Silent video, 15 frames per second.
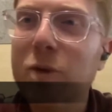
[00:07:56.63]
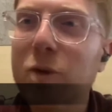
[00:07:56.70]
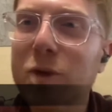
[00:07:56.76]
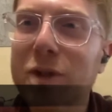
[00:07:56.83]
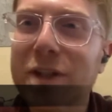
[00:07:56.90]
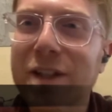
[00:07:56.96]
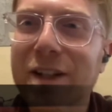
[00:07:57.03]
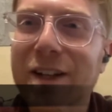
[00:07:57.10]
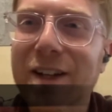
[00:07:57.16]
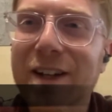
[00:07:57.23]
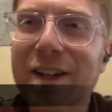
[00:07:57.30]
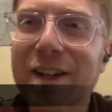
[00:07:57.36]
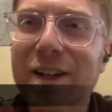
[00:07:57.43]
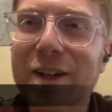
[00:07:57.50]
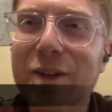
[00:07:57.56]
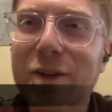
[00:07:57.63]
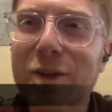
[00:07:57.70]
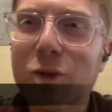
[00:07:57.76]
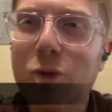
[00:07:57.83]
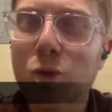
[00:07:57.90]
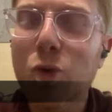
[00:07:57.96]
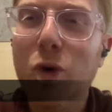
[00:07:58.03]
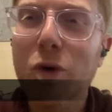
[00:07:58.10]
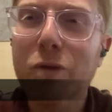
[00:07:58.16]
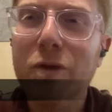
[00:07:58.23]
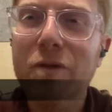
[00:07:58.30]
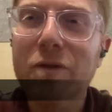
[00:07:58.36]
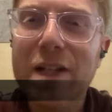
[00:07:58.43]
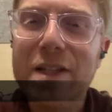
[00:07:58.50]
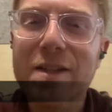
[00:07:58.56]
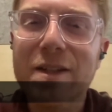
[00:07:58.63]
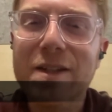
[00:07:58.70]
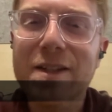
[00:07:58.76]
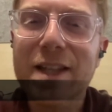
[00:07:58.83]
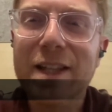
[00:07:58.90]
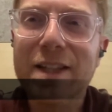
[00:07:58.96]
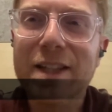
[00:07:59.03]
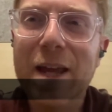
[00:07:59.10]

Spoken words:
good crew of investors that